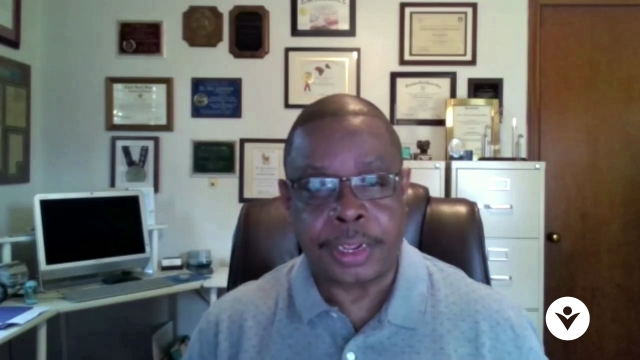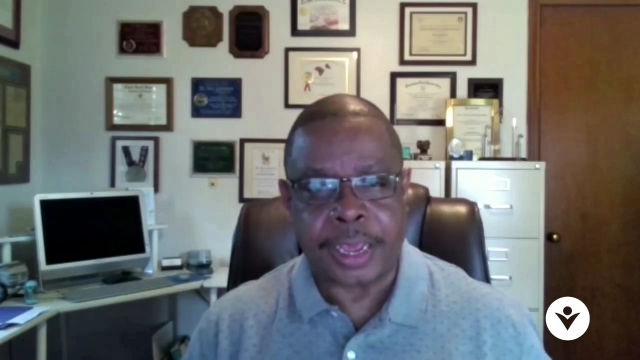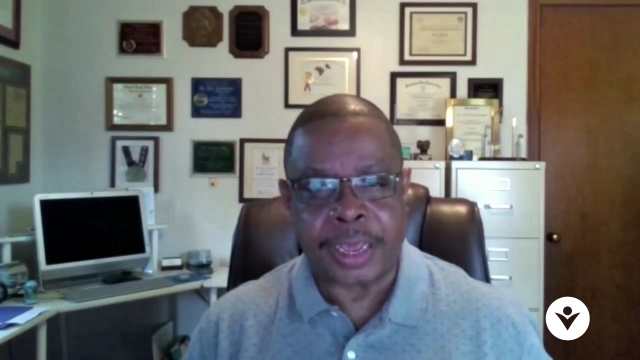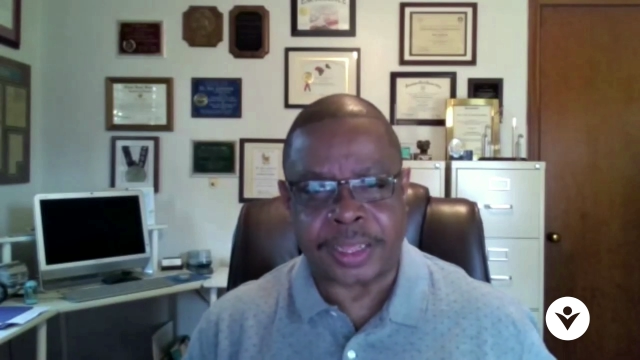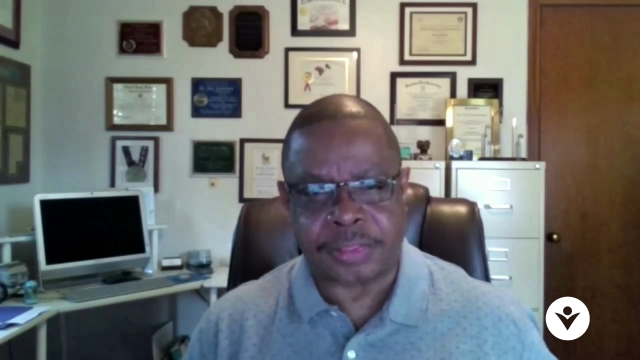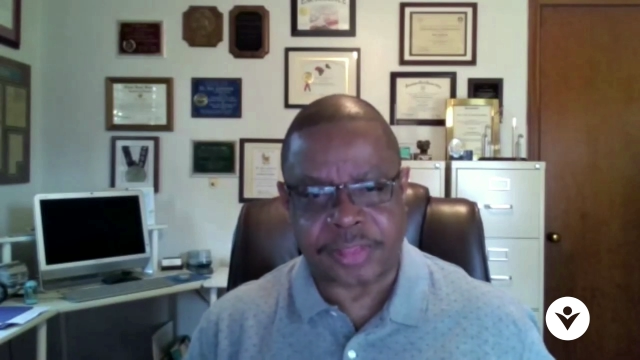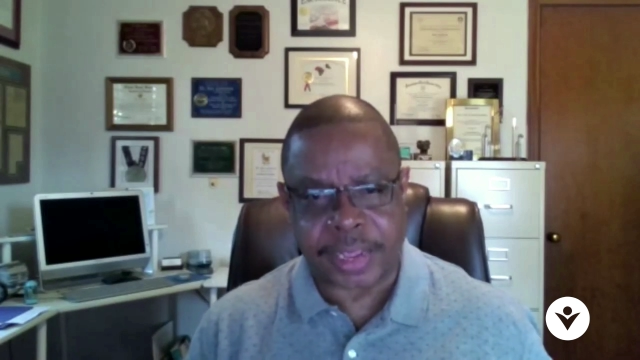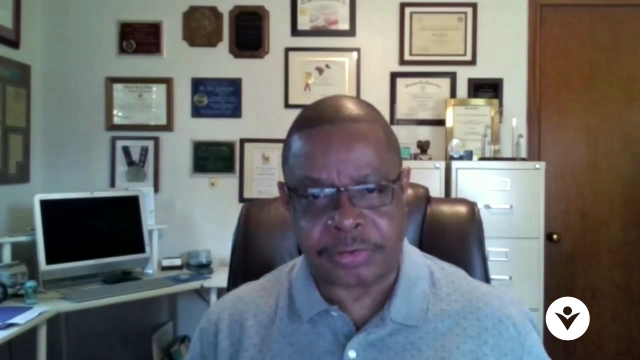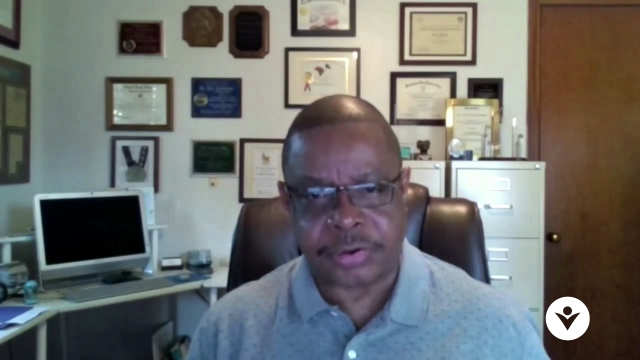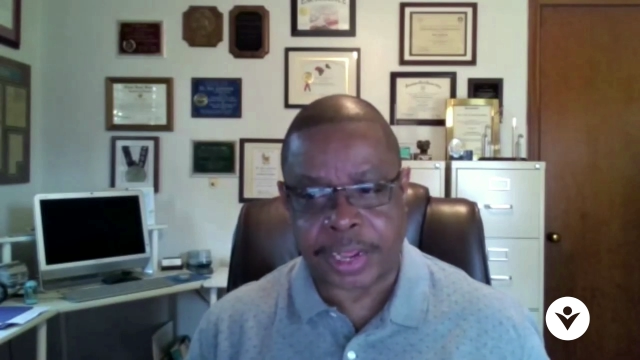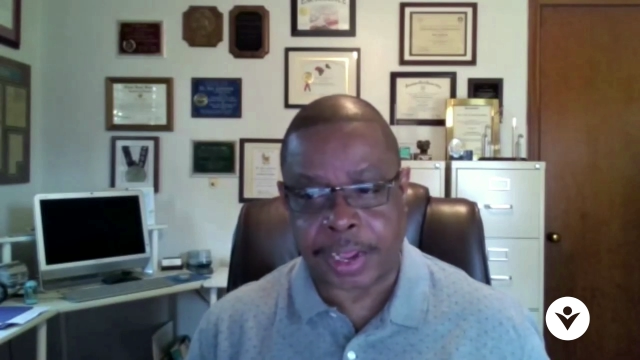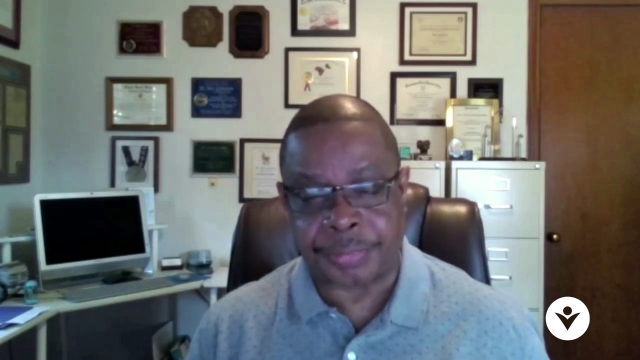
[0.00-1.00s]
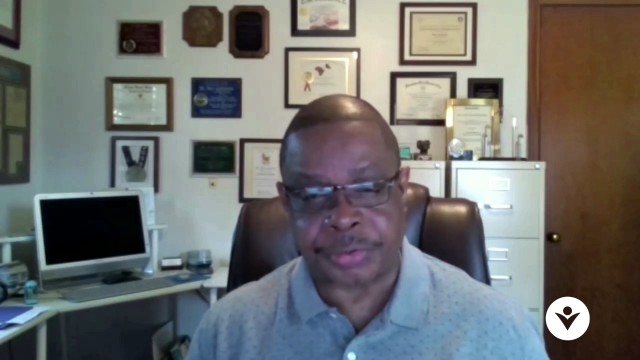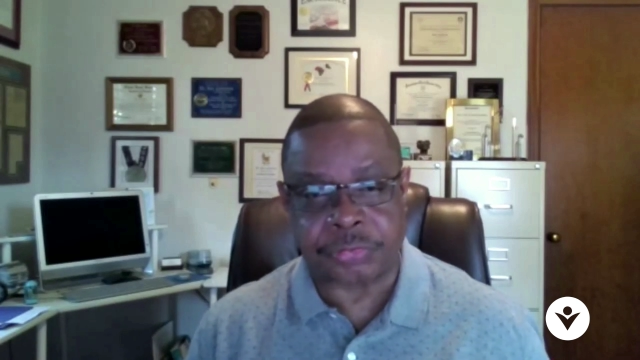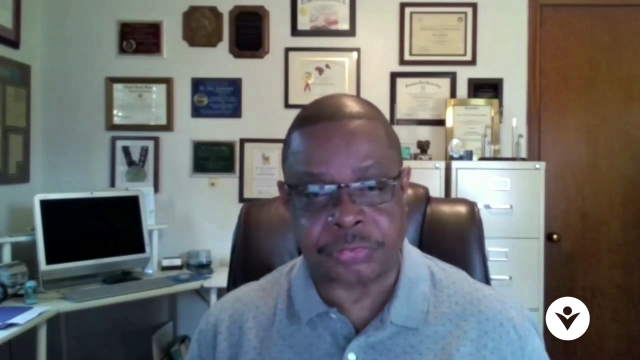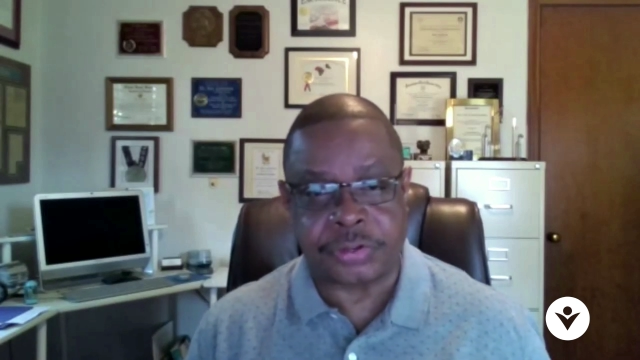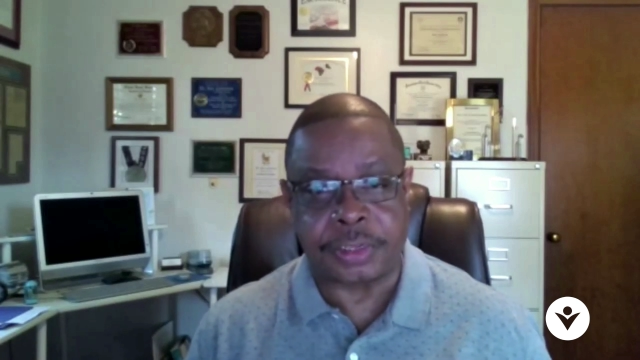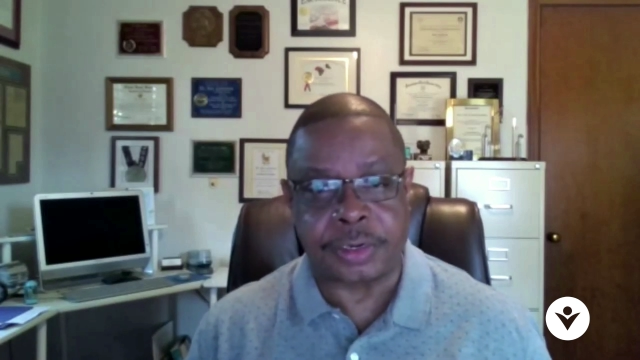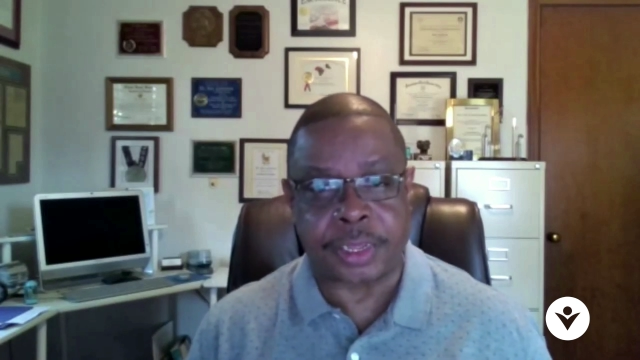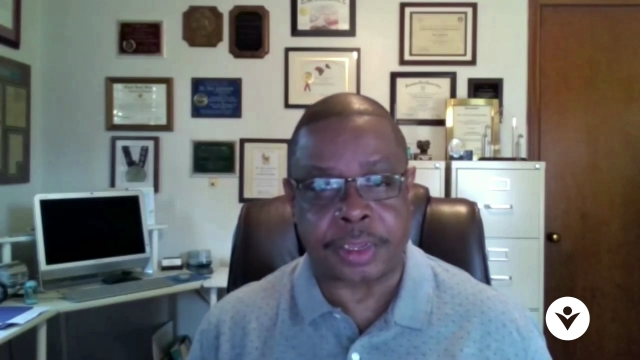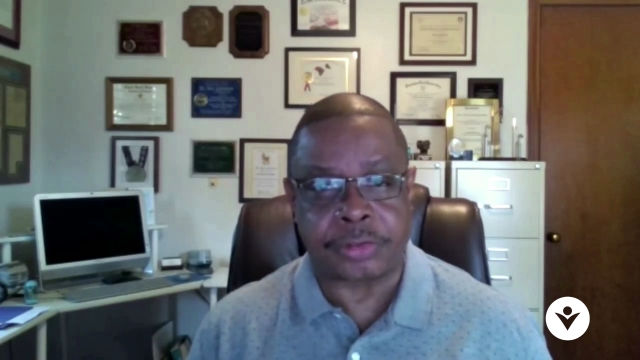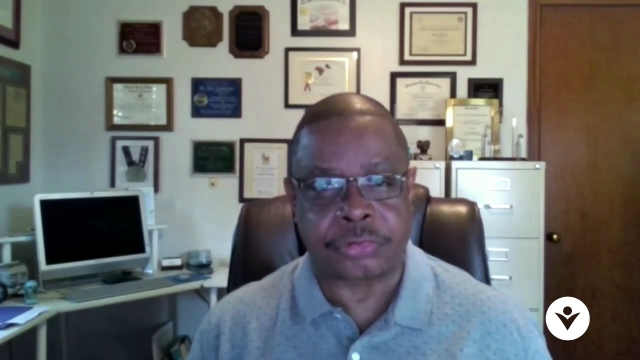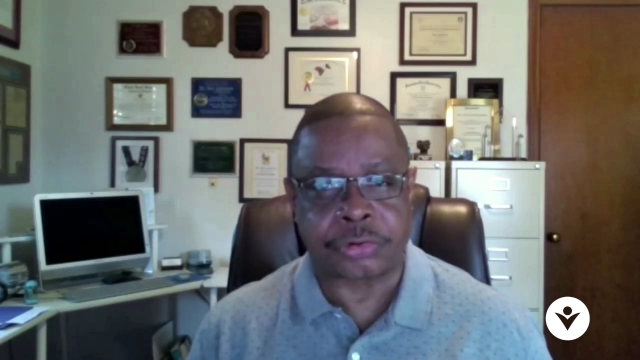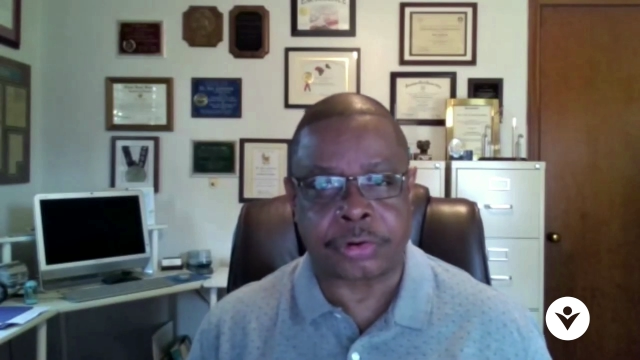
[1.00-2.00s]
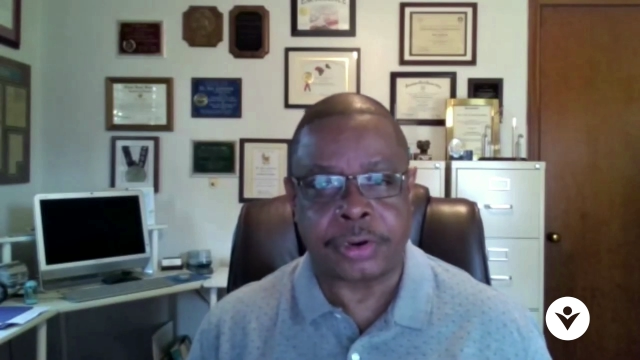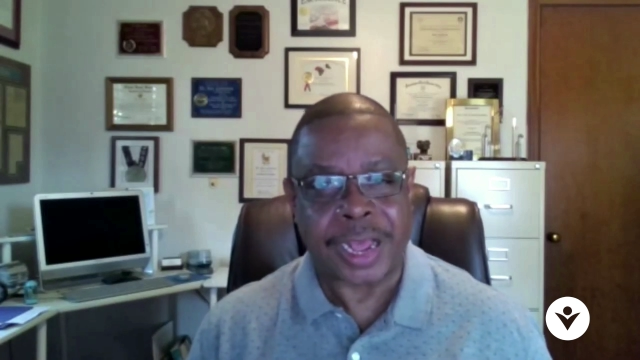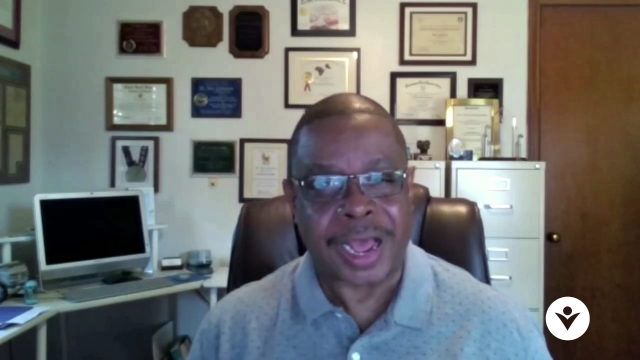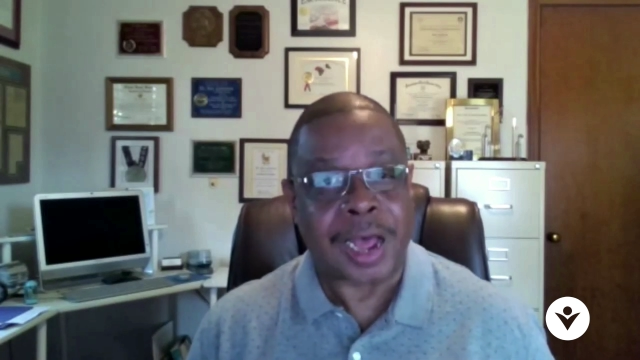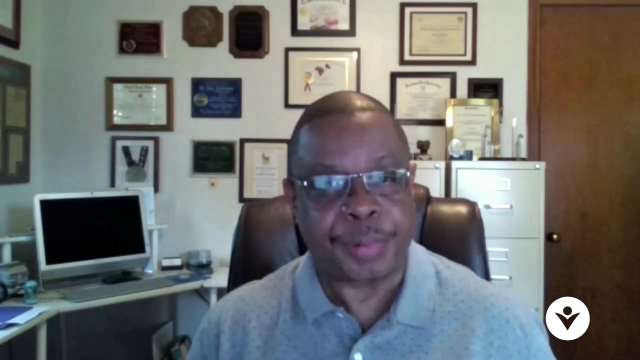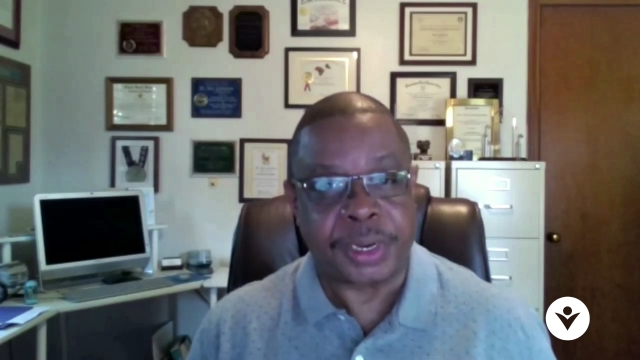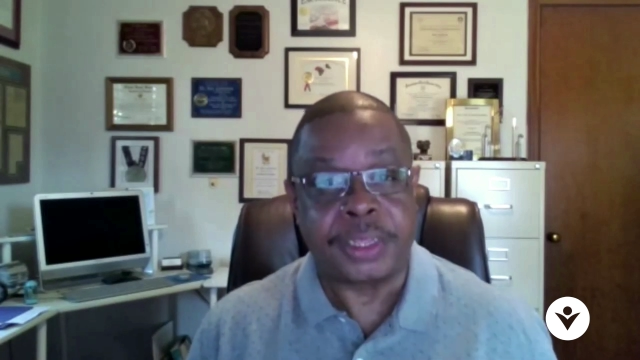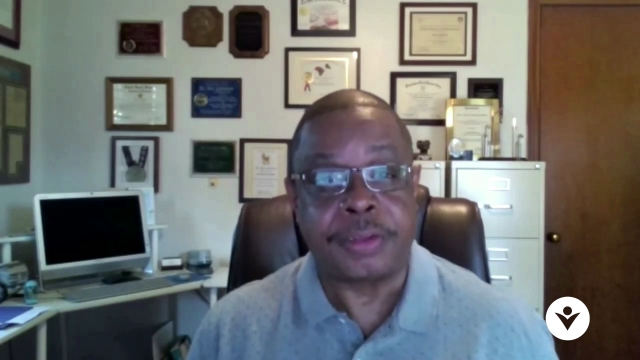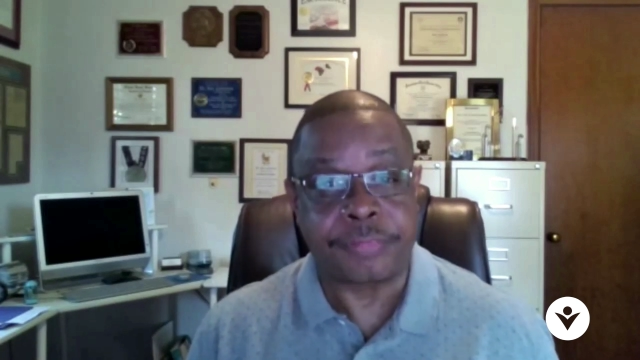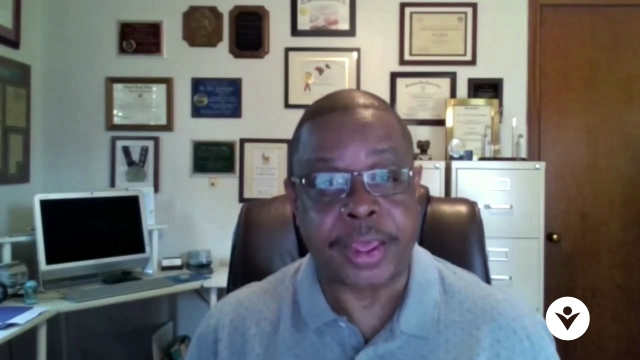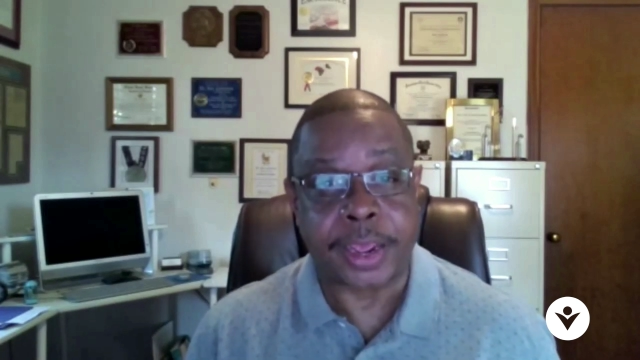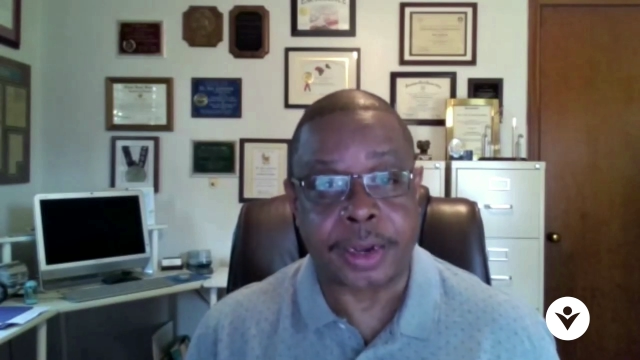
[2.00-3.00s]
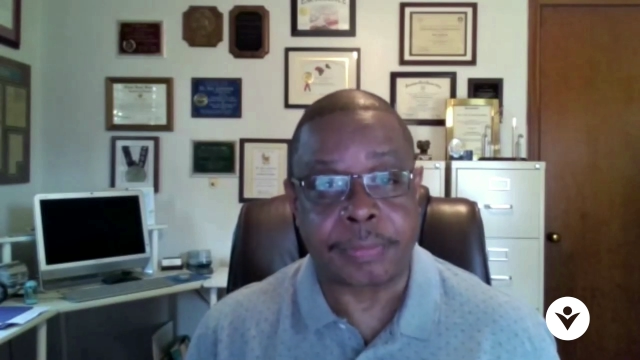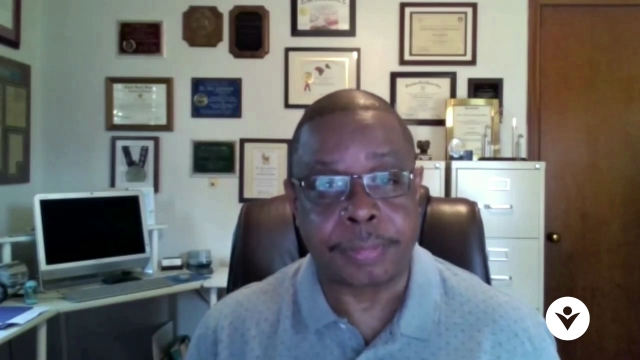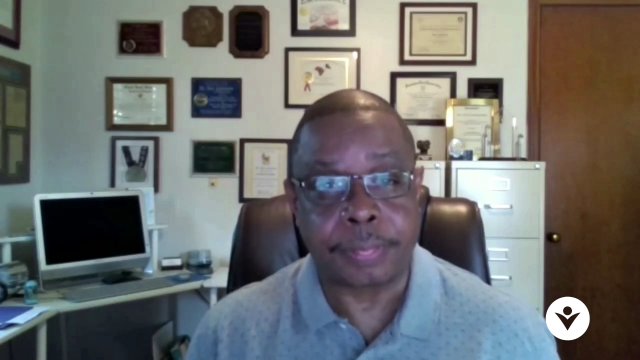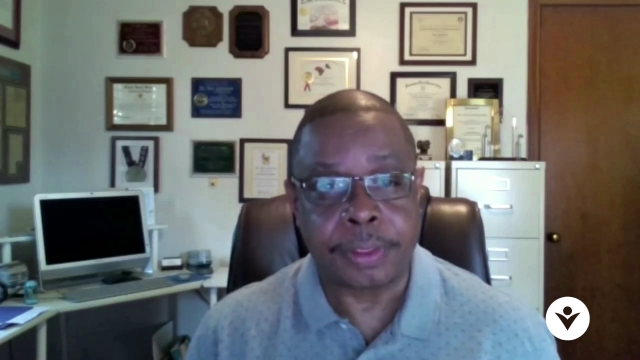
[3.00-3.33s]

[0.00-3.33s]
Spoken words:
And at that time, as a teenager, I believed that.